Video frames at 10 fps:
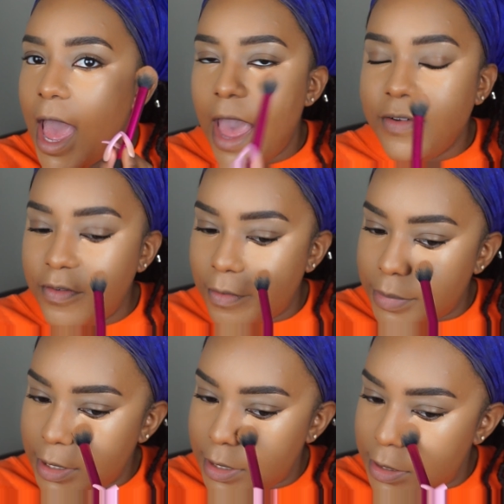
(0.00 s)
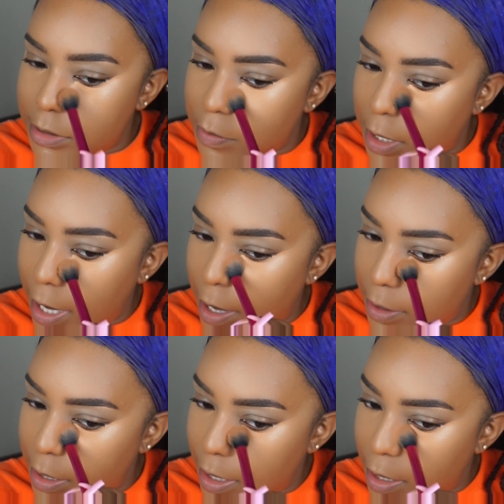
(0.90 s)
I haven't even blended this one
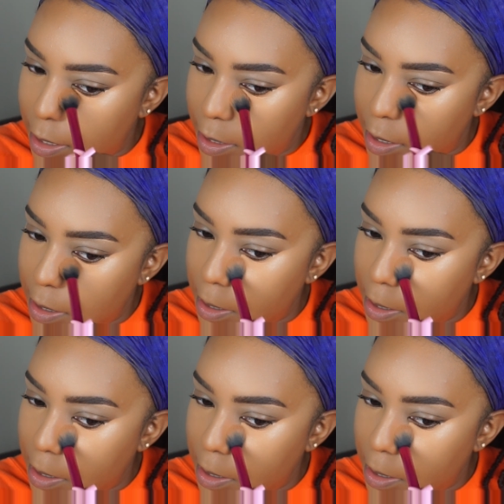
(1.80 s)
out yet.